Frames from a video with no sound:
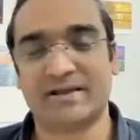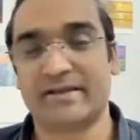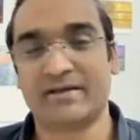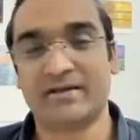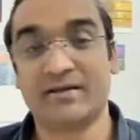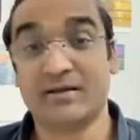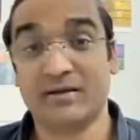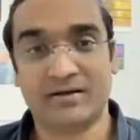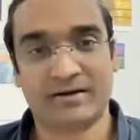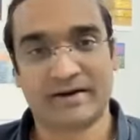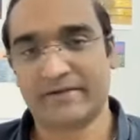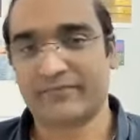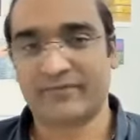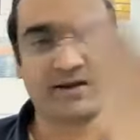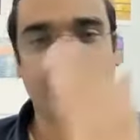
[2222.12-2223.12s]
is like
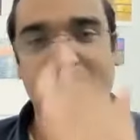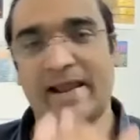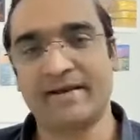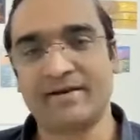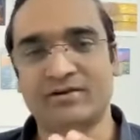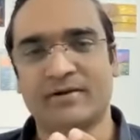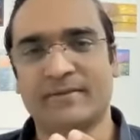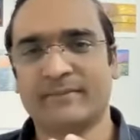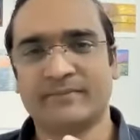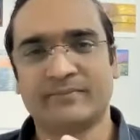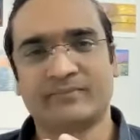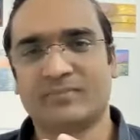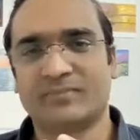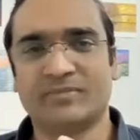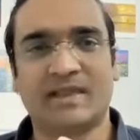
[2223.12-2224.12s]
referred client,
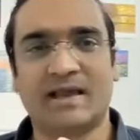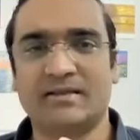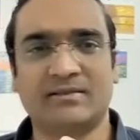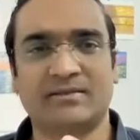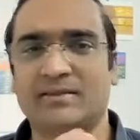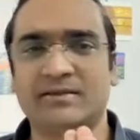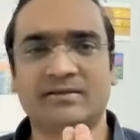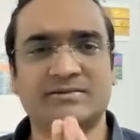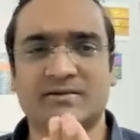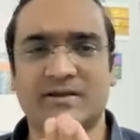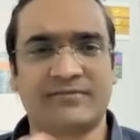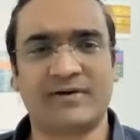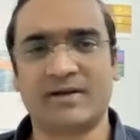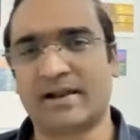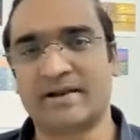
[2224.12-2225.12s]
then these
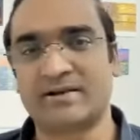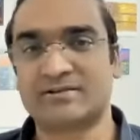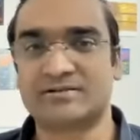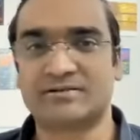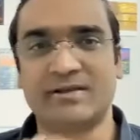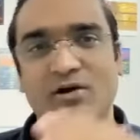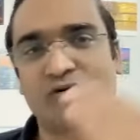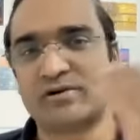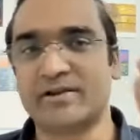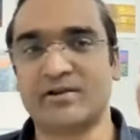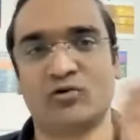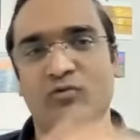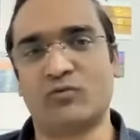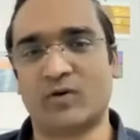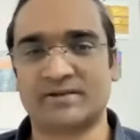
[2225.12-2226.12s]
referred clients, they already
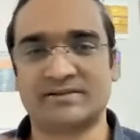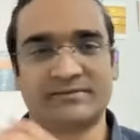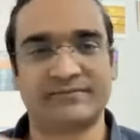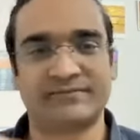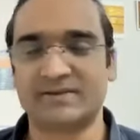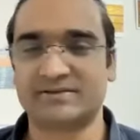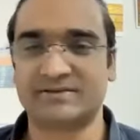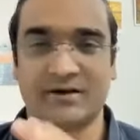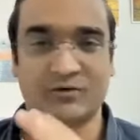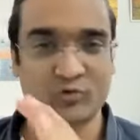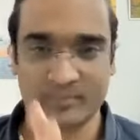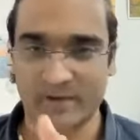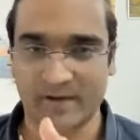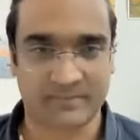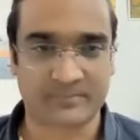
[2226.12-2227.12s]
know what is the fees they have
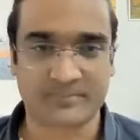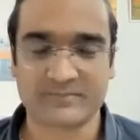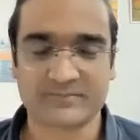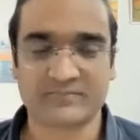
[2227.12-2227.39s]
to pay.